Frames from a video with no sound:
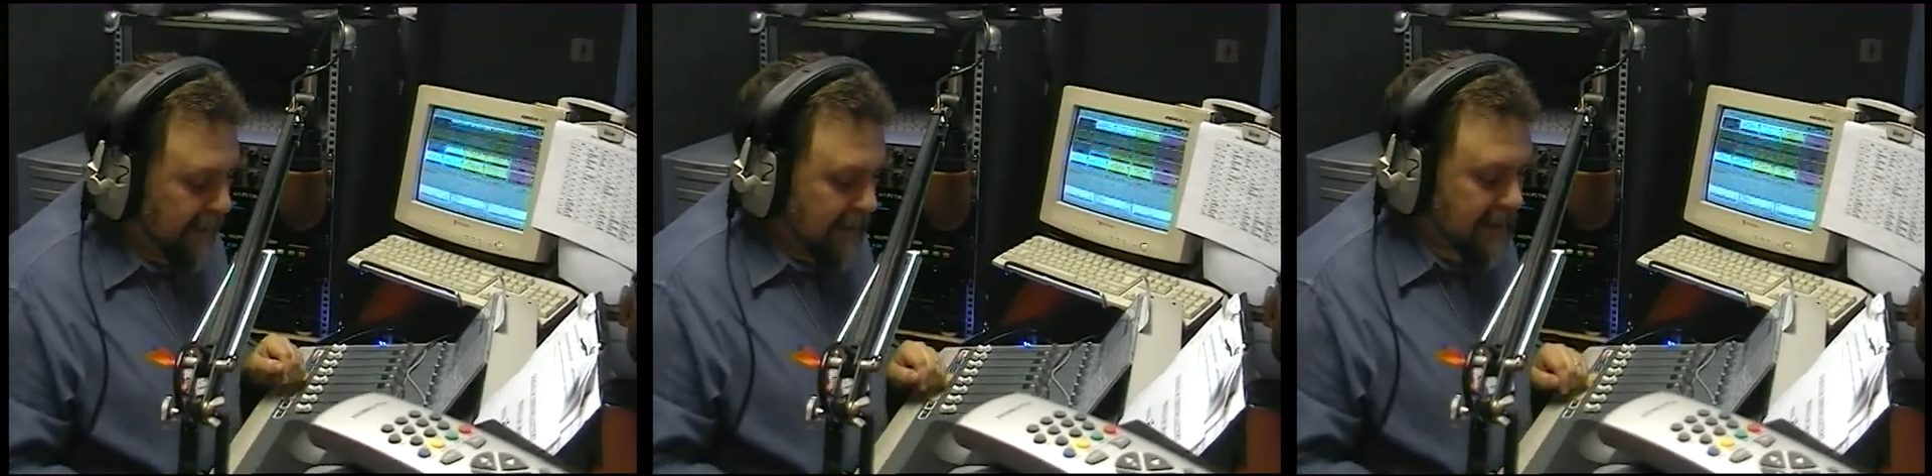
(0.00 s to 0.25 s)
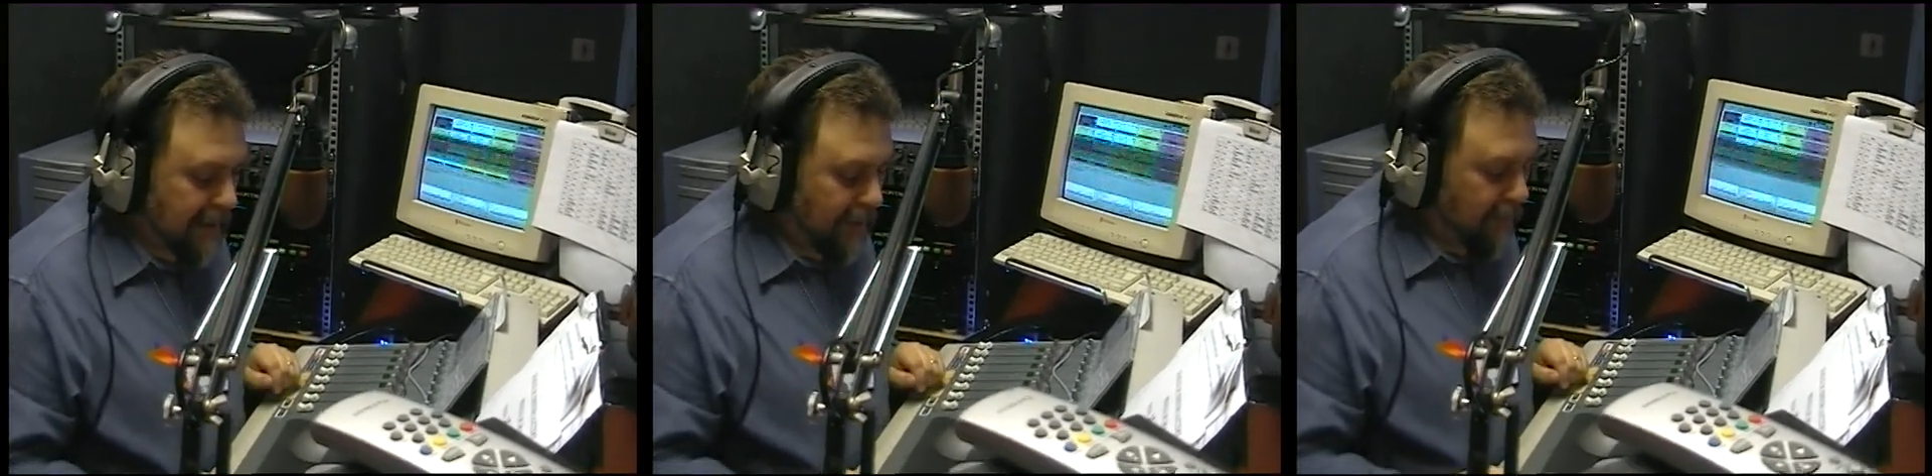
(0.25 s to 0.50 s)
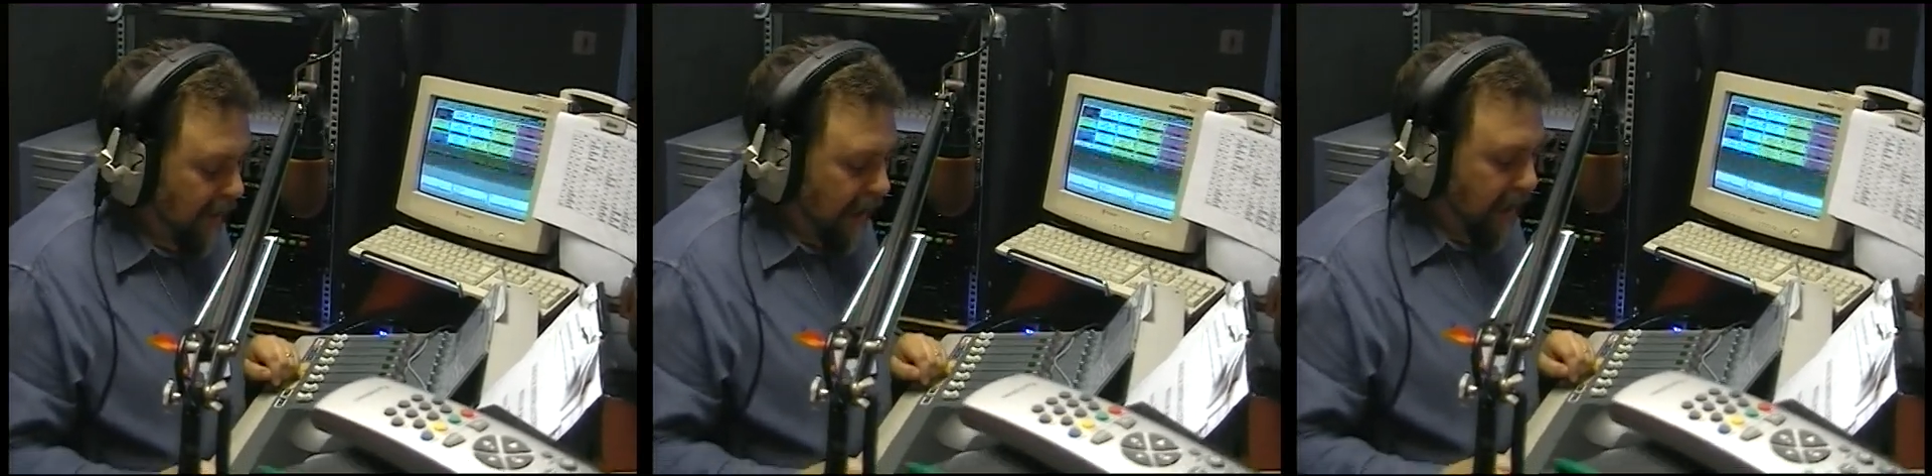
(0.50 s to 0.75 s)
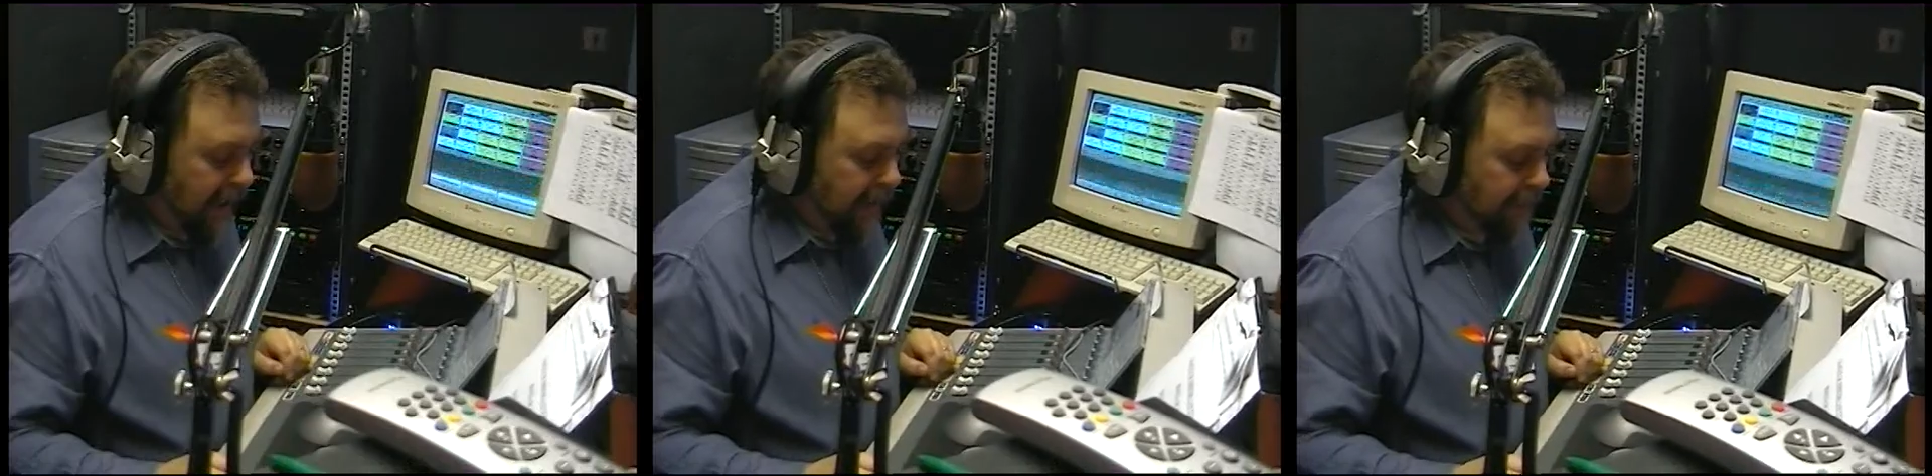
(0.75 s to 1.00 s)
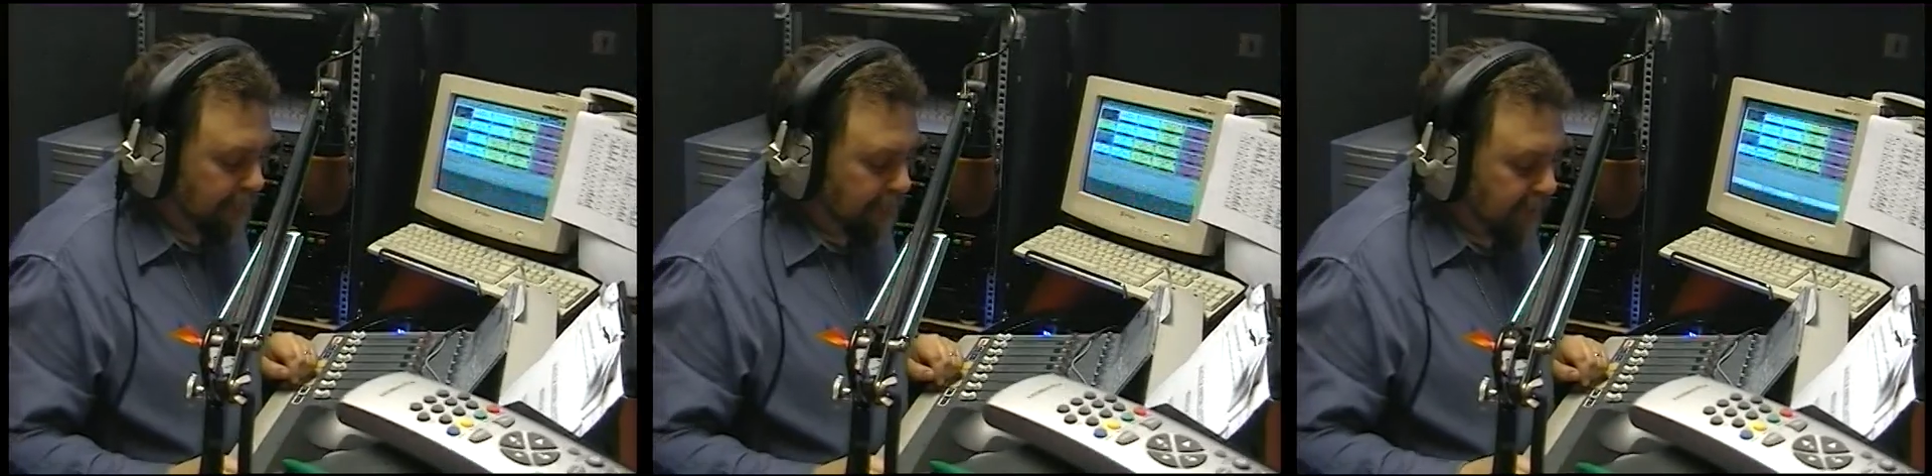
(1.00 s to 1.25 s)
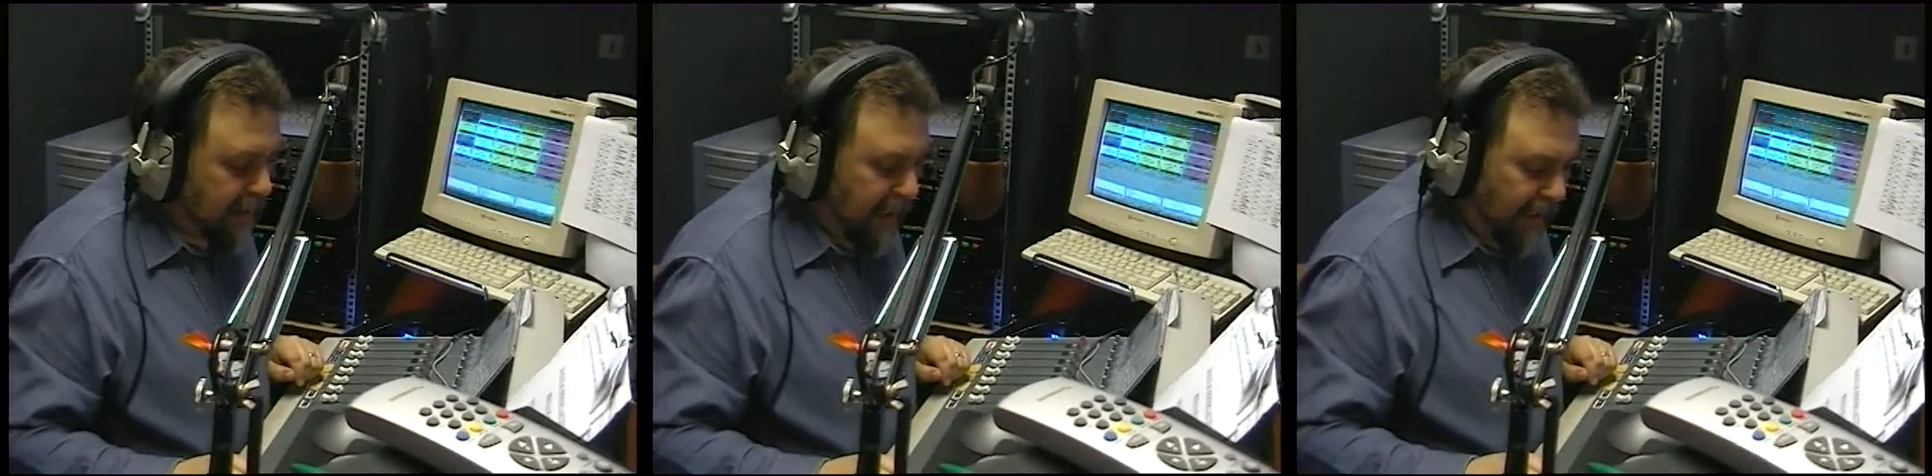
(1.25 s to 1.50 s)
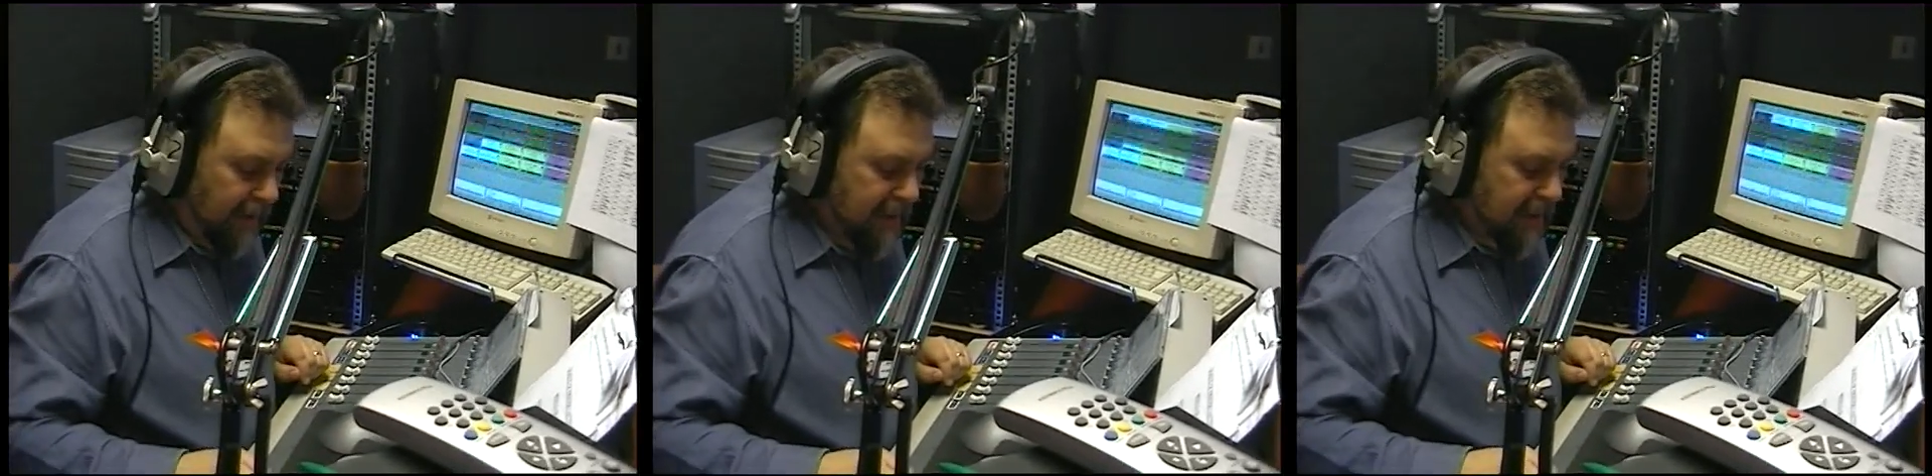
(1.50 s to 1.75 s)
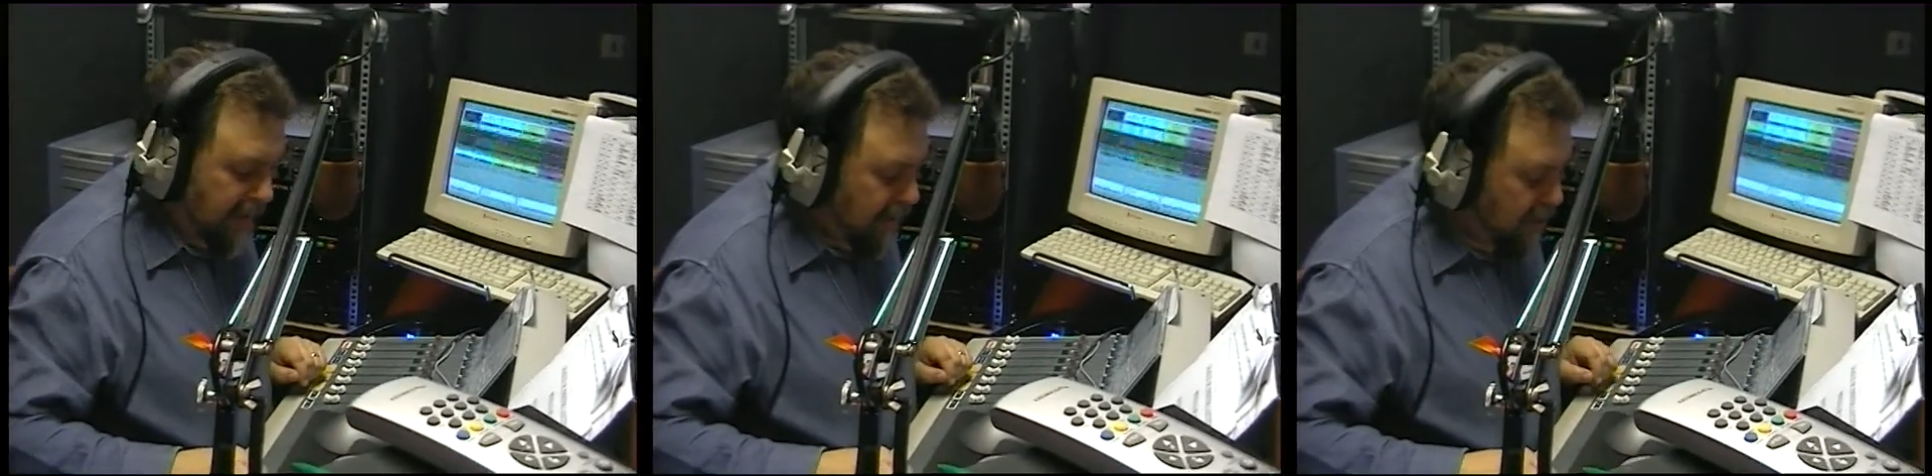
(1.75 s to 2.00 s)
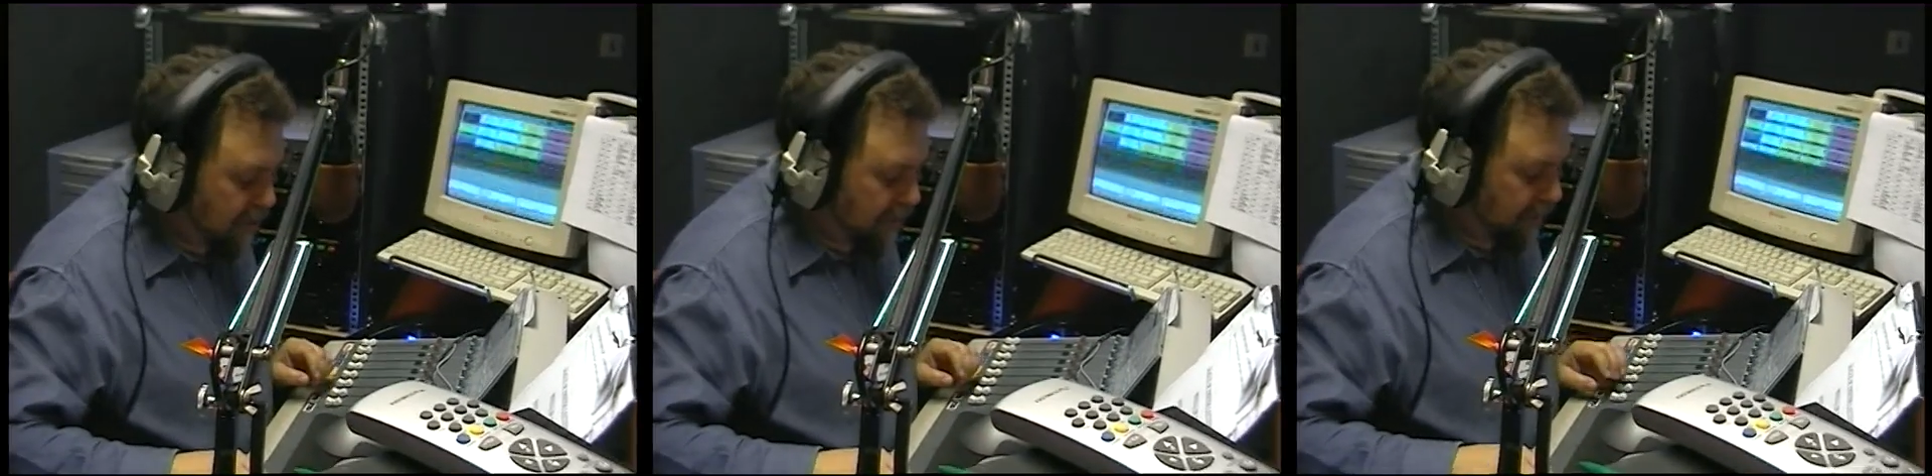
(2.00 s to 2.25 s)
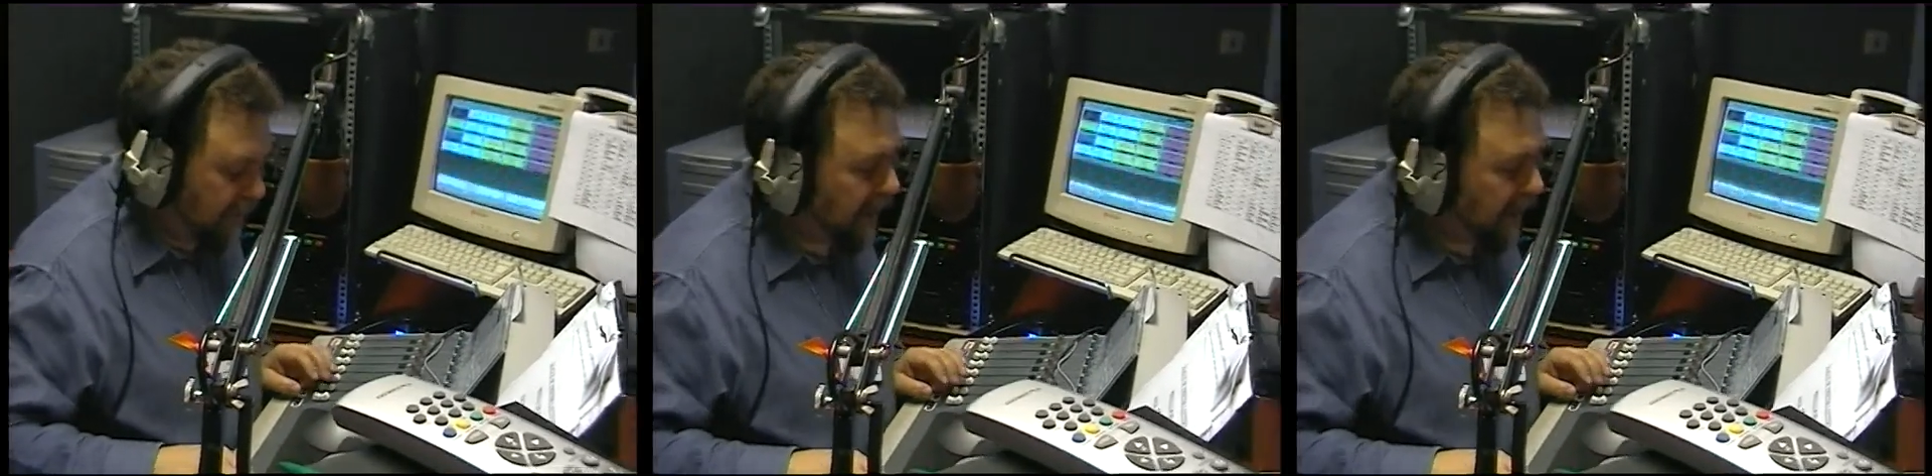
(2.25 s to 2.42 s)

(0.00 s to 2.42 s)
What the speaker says: So, can you tell us, June,